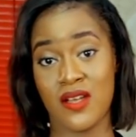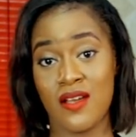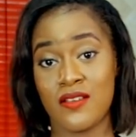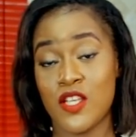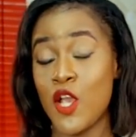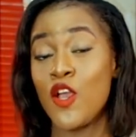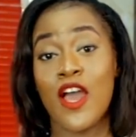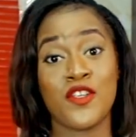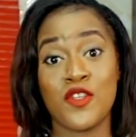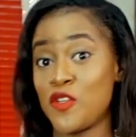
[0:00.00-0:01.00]
guys,
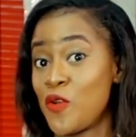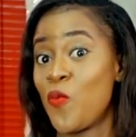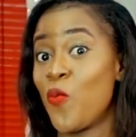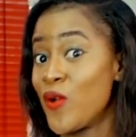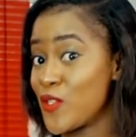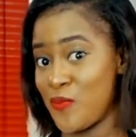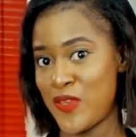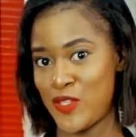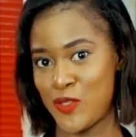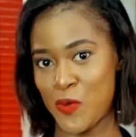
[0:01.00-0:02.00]
and you do not want to
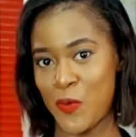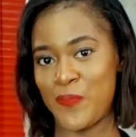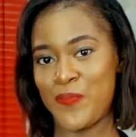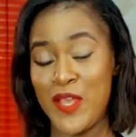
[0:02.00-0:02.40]
miss it at all.